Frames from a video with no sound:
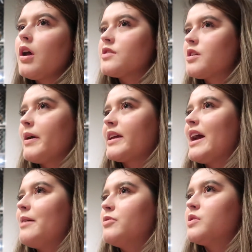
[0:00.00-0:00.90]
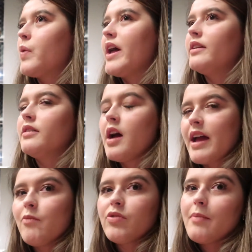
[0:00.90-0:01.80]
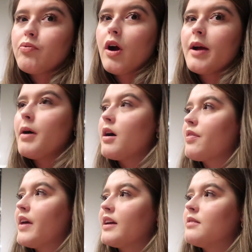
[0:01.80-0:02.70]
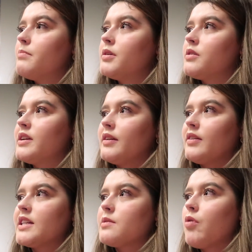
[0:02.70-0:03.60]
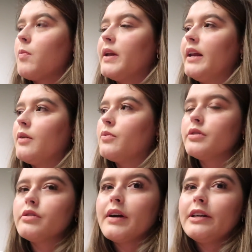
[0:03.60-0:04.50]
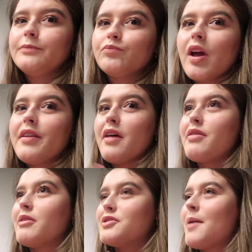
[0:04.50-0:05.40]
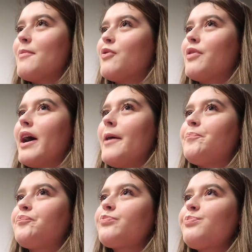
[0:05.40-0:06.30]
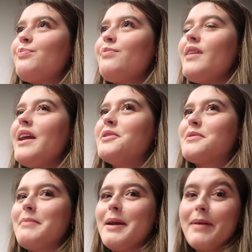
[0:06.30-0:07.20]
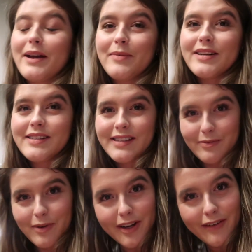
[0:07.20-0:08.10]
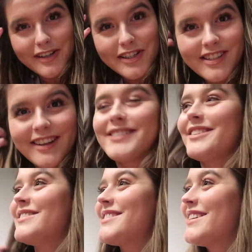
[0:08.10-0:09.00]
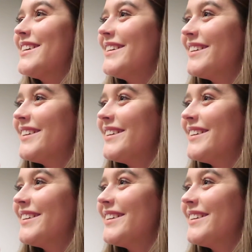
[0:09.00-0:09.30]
last time I came was when I came with that Primark thing, but so I didn't get to properly like wander around. And then I think the time before that, it was when me and Megan went to see One Direction's last concert.